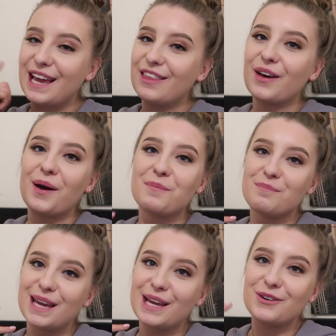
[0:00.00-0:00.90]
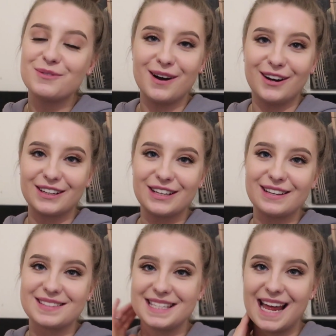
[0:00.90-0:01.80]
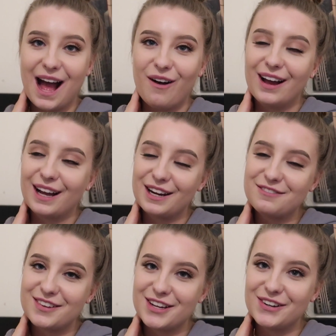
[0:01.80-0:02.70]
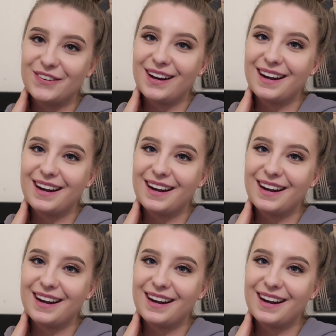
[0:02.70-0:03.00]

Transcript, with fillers: either me or Marcus. Now I kind of feel